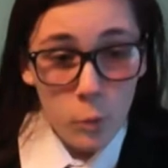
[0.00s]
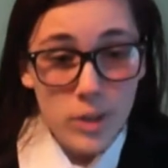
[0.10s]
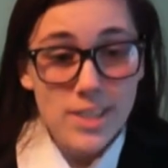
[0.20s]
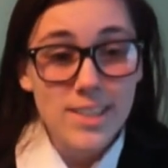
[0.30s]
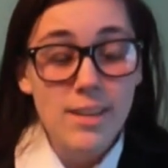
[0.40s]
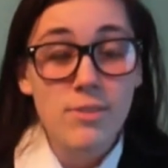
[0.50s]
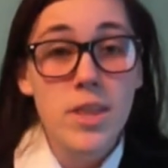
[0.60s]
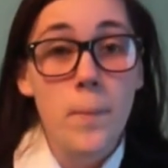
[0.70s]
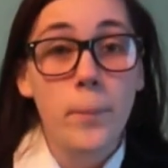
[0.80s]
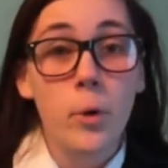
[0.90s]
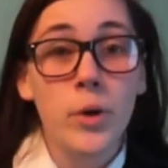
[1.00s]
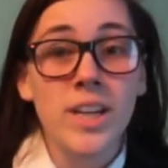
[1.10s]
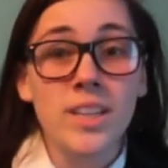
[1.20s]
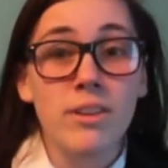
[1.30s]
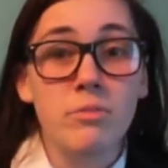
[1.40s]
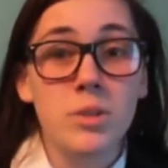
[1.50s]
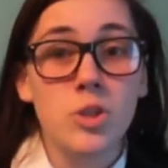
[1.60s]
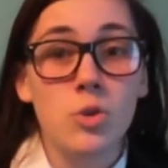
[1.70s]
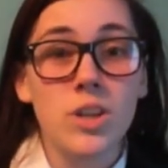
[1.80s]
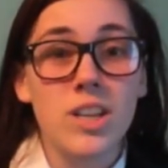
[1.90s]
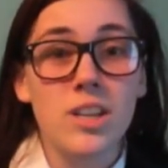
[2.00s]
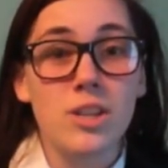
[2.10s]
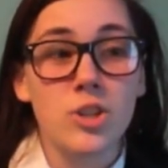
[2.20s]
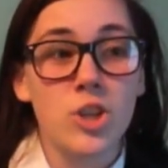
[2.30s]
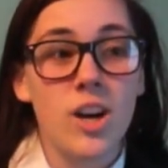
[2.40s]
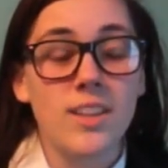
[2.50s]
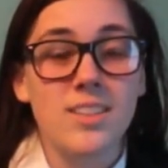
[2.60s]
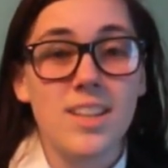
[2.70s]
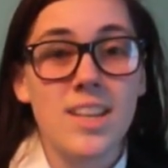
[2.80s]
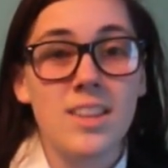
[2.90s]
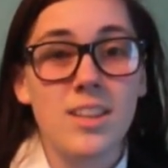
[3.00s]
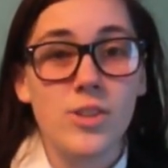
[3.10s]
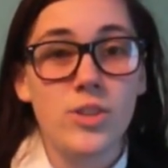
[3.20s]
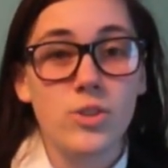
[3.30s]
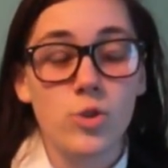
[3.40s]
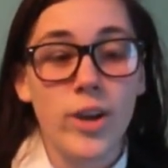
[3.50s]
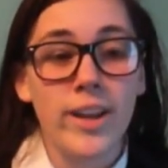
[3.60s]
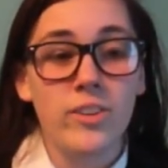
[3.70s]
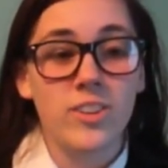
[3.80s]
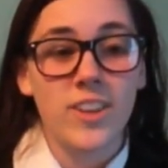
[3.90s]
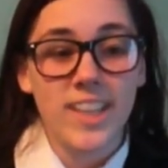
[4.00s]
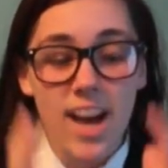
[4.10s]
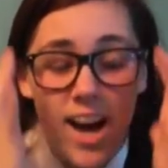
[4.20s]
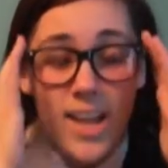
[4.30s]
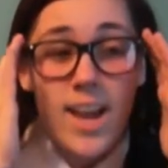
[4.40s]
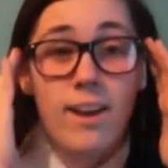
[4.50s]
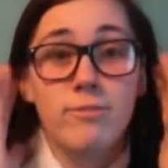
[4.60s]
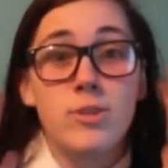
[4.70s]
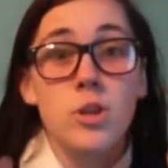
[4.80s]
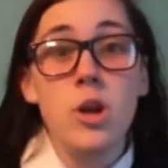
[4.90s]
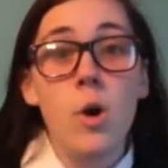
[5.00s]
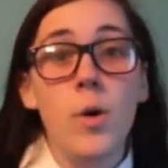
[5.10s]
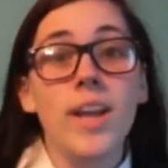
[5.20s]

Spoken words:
what is even the point of majority of the shots in this trailer? Like, I have no